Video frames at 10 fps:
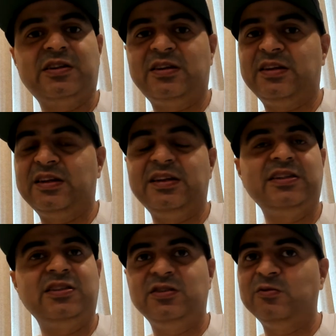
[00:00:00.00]
we
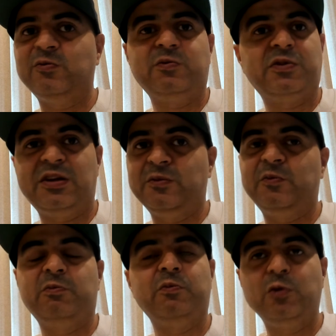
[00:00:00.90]

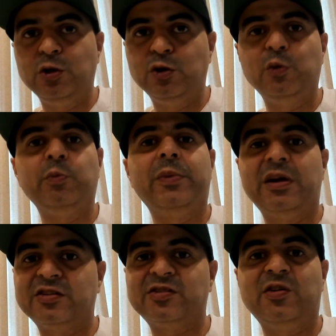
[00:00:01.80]
knew
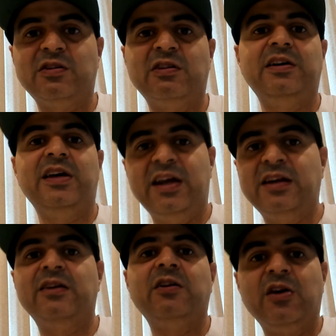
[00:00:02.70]
Minnesota
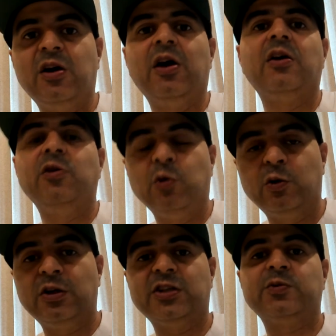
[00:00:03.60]
and New
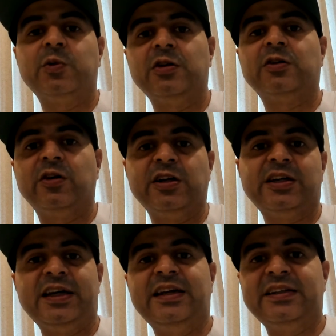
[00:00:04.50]
Orleans were gonna
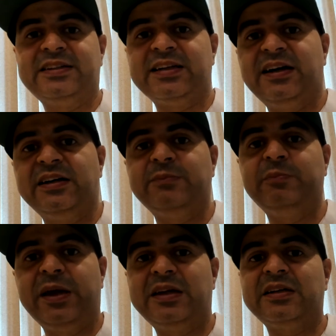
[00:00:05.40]
get it done,
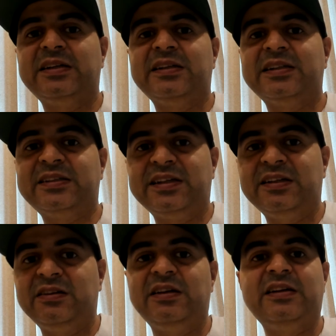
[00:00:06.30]
making a
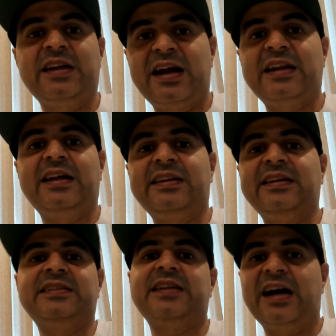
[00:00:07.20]
deal and not let
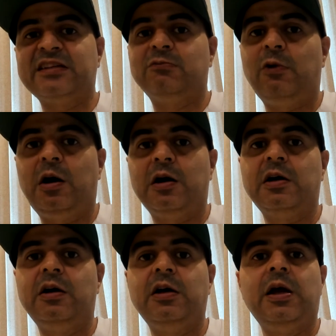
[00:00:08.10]
these guys walk,
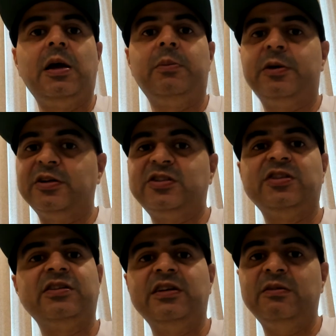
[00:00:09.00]
because
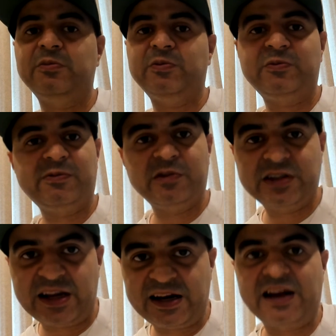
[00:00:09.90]
you know, we
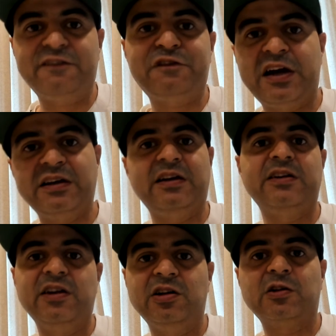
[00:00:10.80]
cannot find
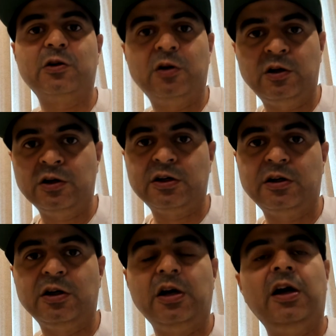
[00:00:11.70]
another
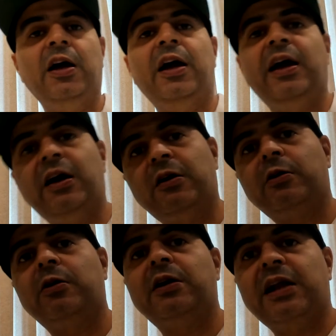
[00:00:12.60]
Cook
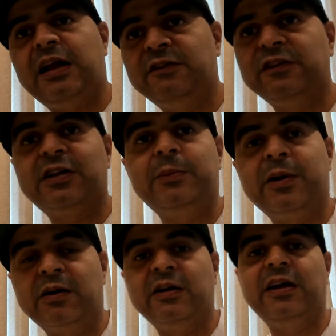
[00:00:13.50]
or Alvin
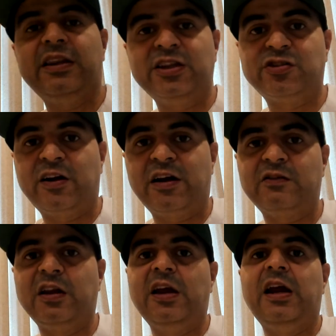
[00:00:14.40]
Kamara in the
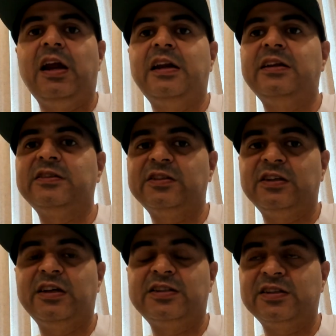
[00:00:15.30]
draft. Unless
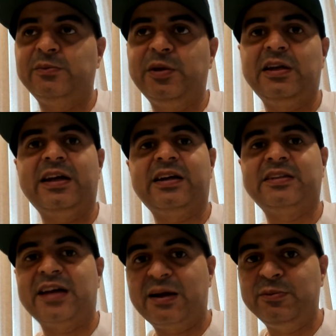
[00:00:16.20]
it's gonna be like a
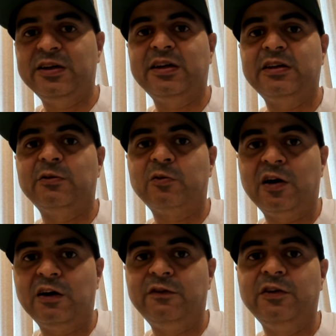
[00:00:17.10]
diamond in the
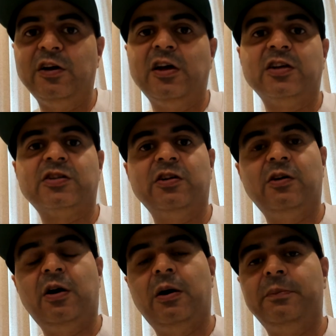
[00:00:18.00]
rough.
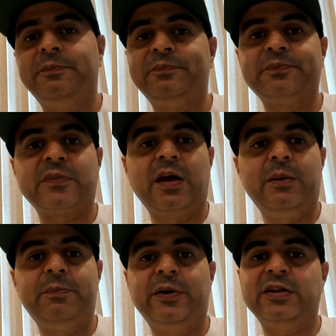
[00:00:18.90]
So
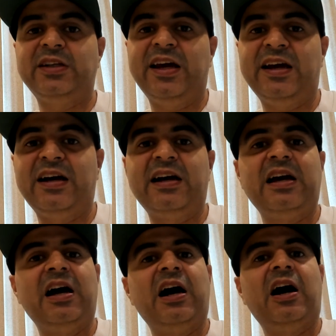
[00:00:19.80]
but yeah,
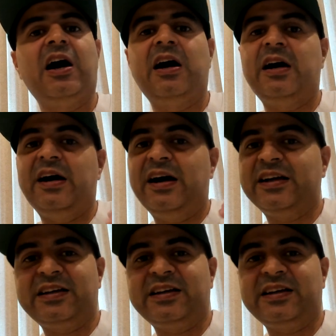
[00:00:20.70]
I'm